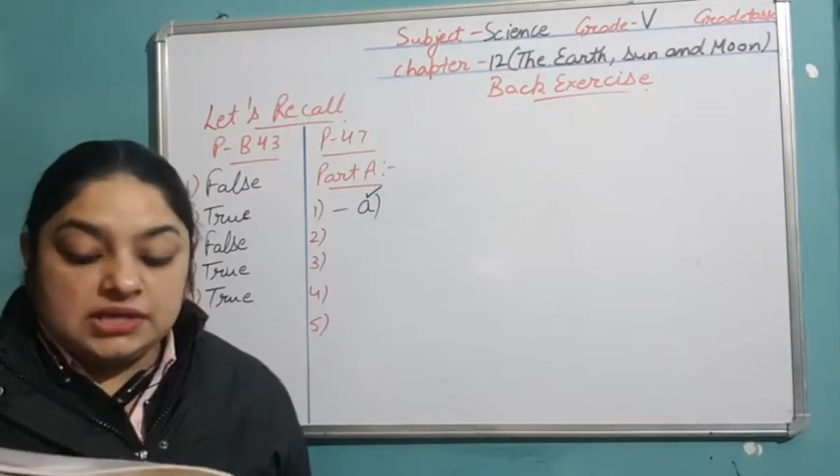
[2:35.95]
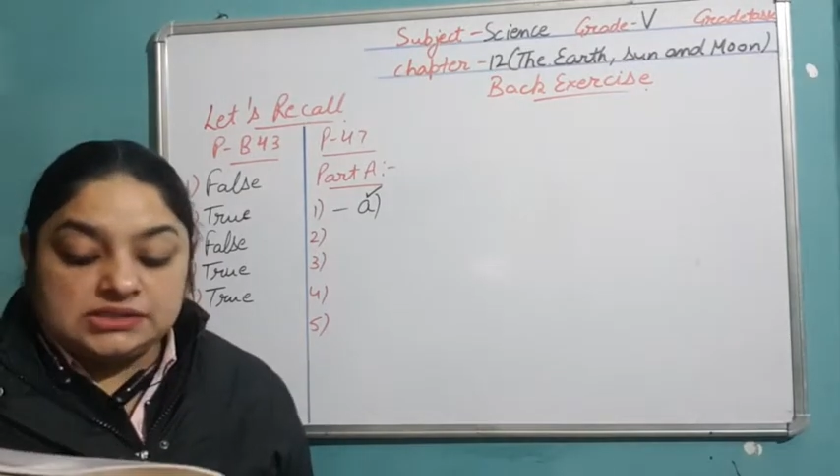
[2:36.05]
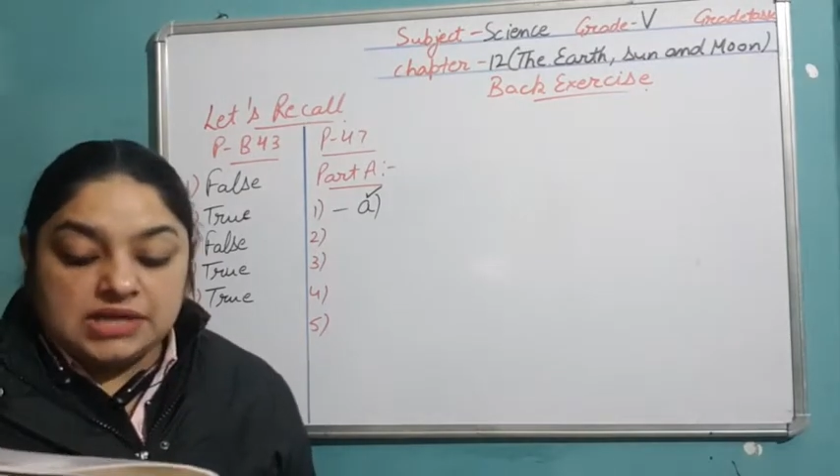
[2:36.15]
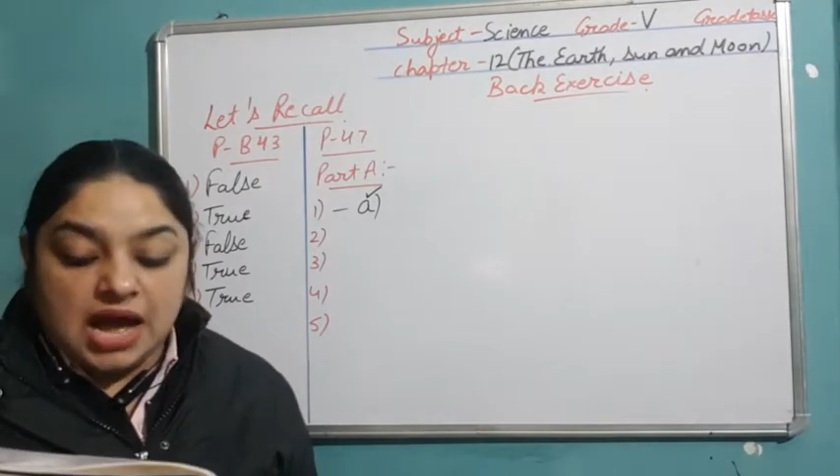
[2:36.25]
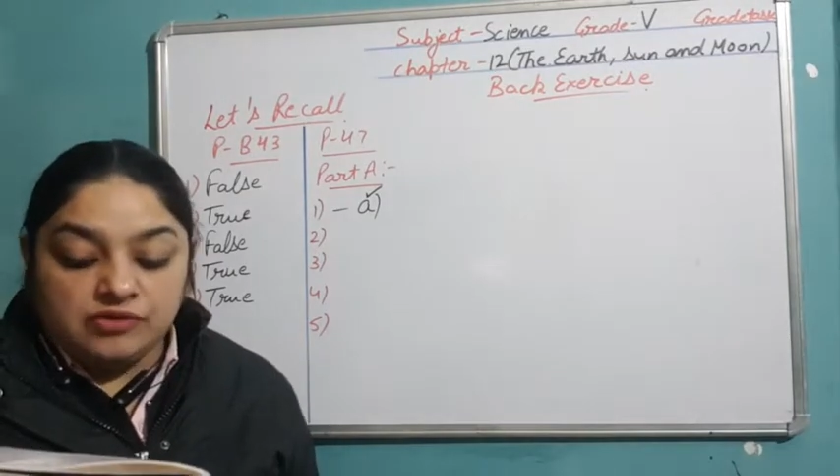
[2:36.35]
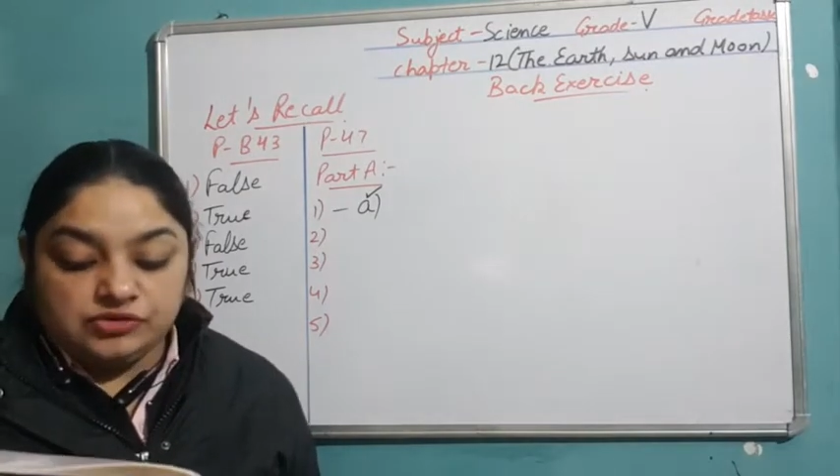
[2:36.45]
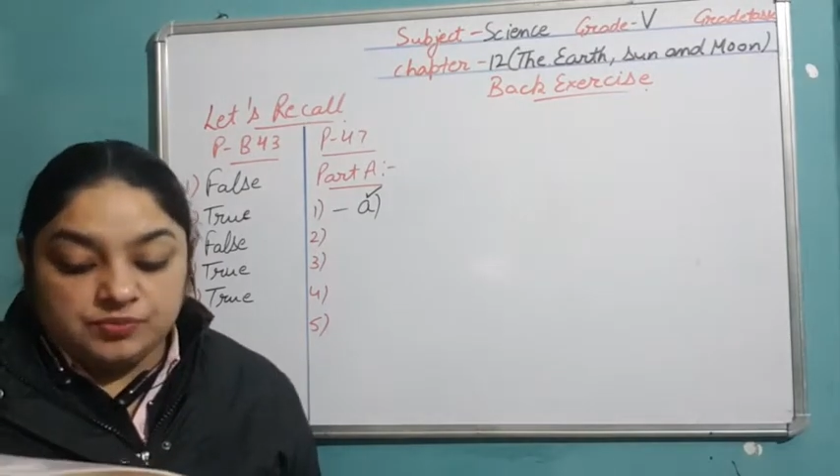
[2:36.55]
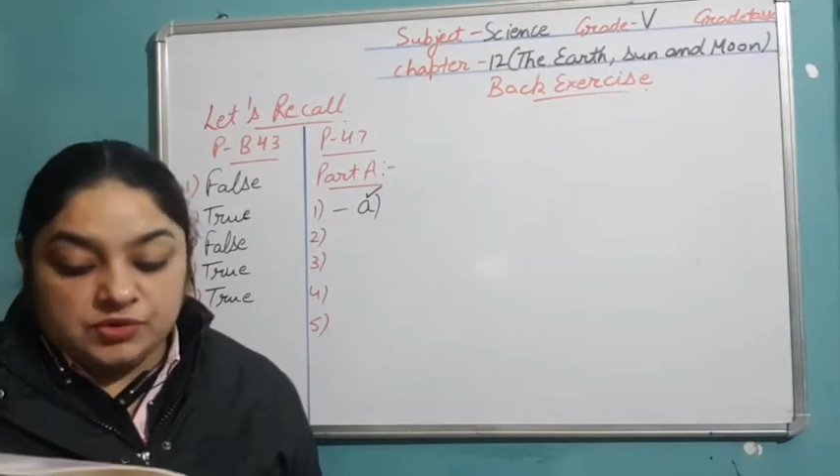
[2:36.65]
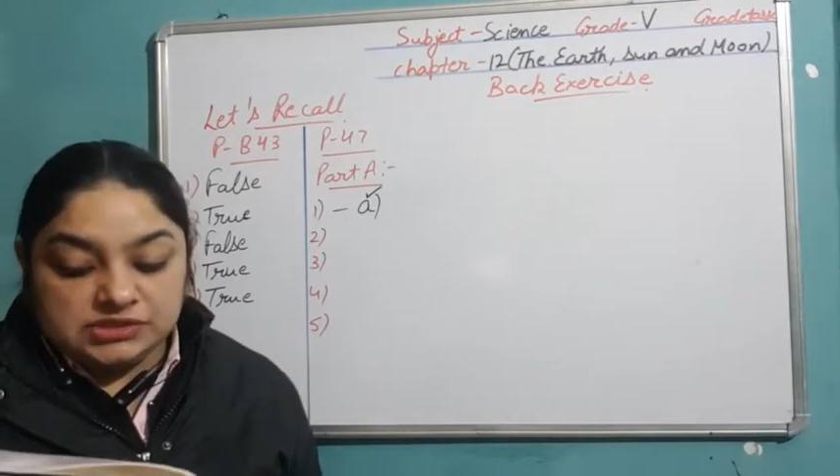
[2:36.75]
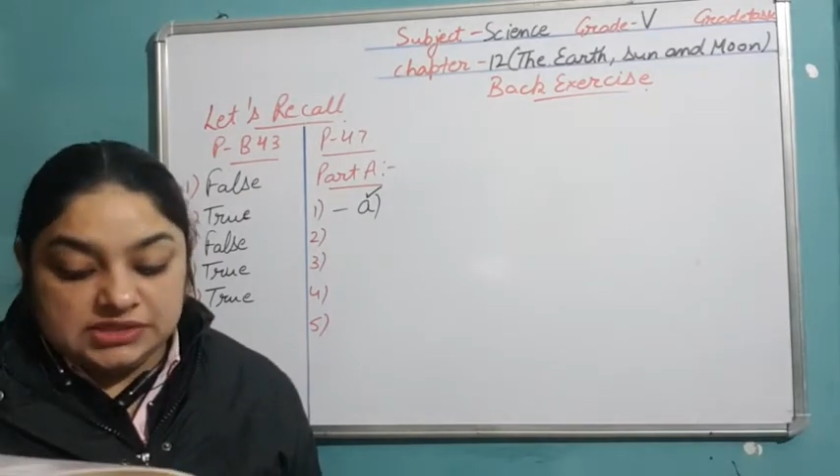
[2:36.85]
the
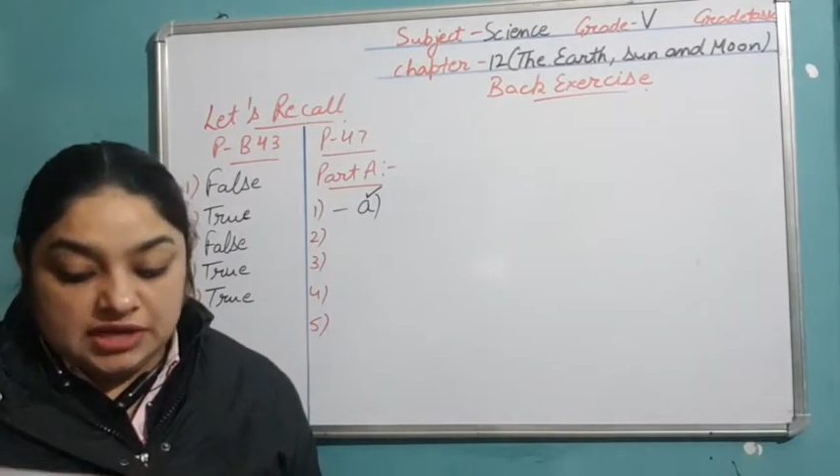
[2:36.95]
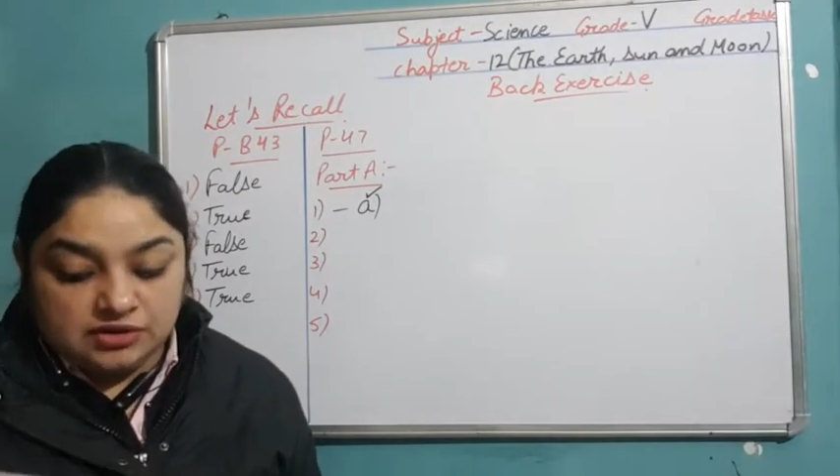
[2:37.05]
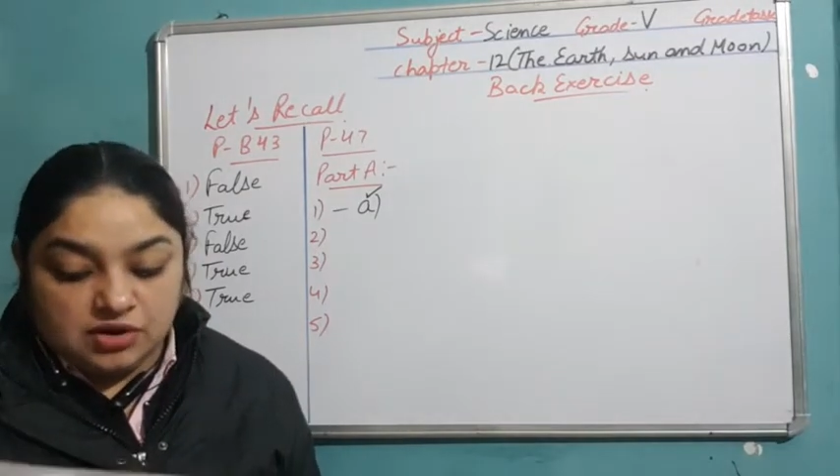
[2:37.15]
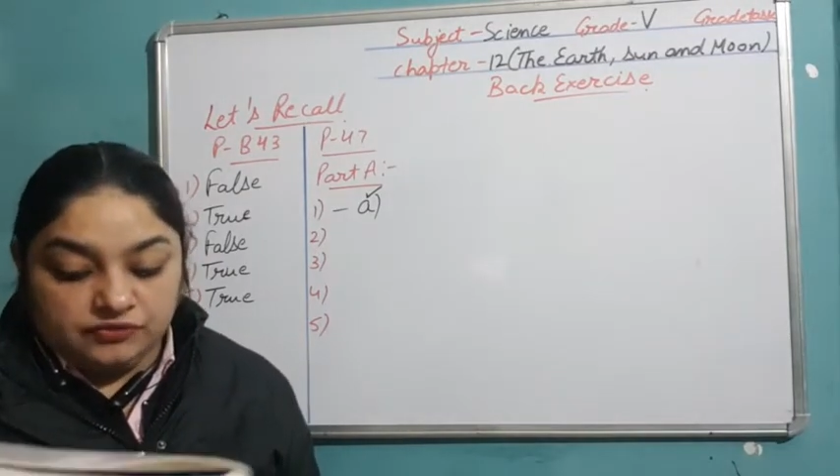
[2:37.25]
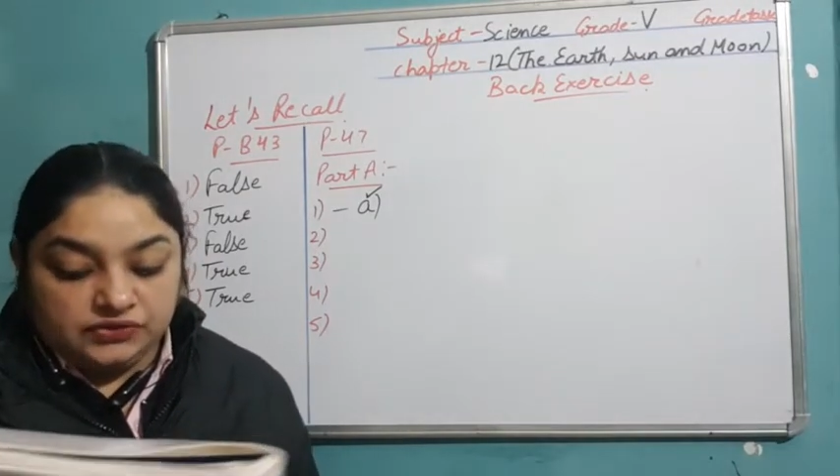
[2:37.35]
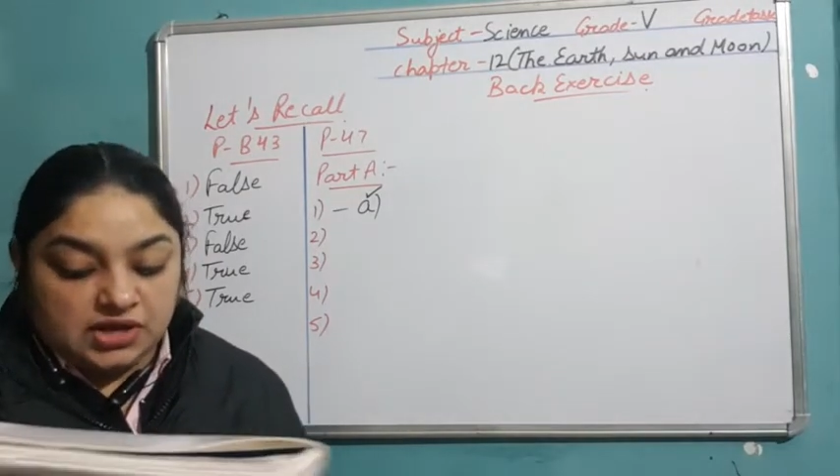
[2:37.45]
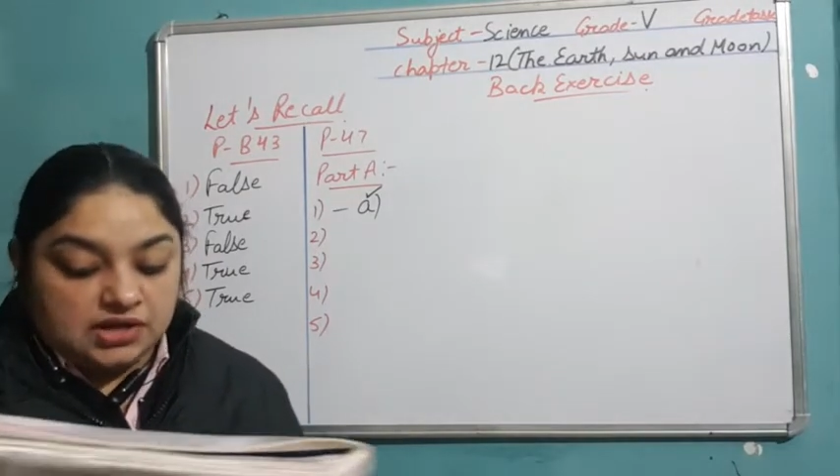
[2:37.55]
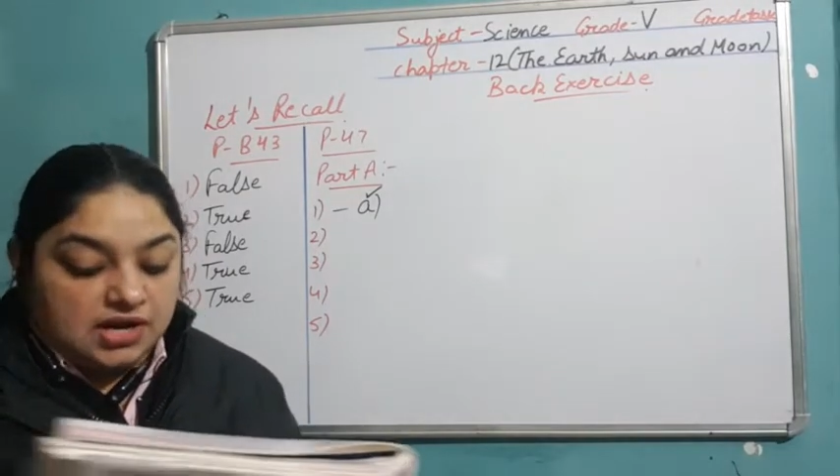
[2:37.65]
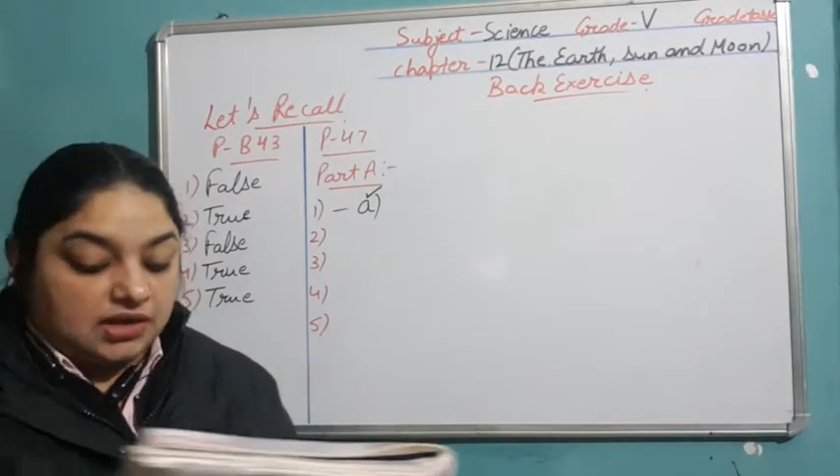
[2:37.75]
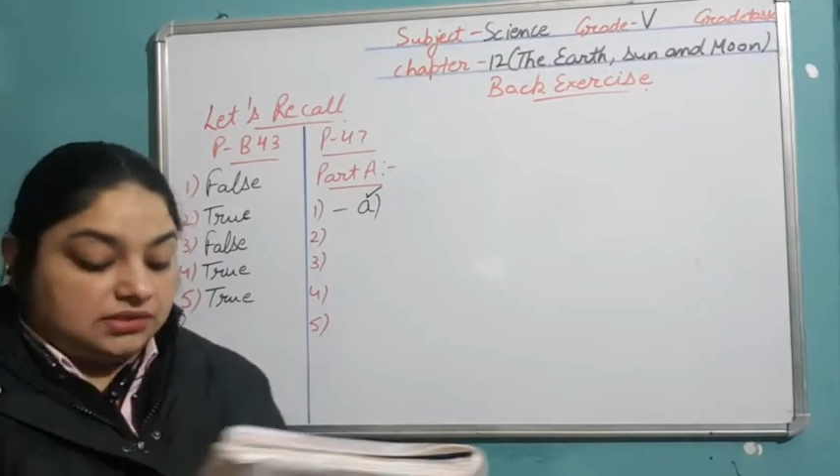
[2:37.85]
outermost layer of the
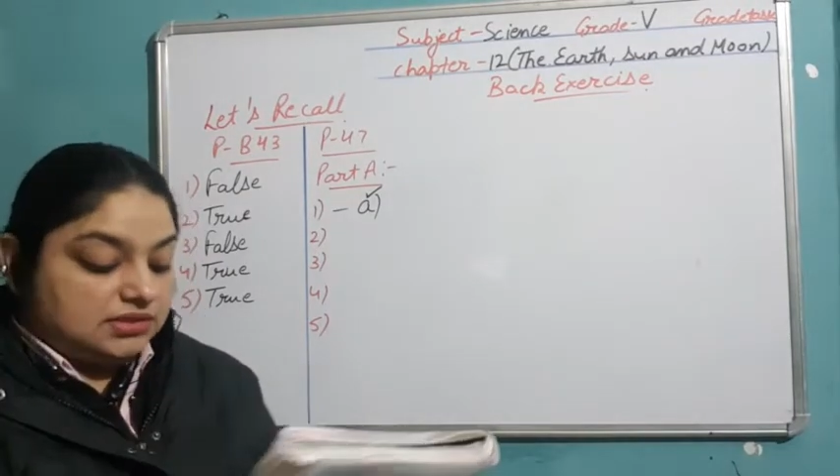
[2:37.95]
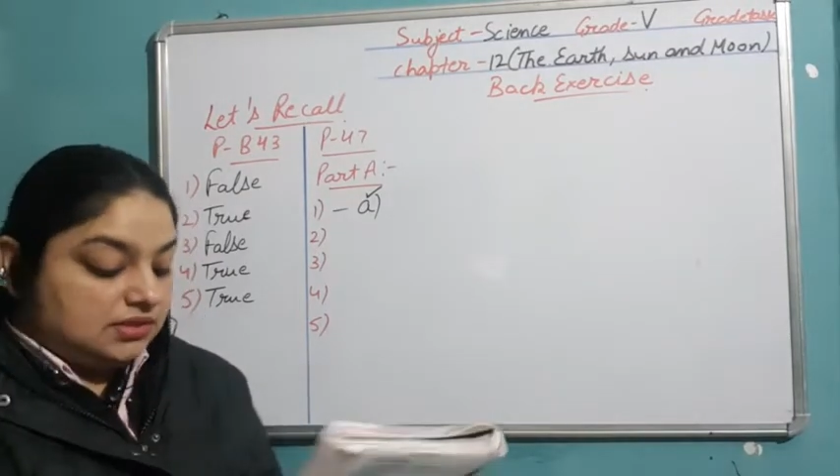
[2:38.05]
earth?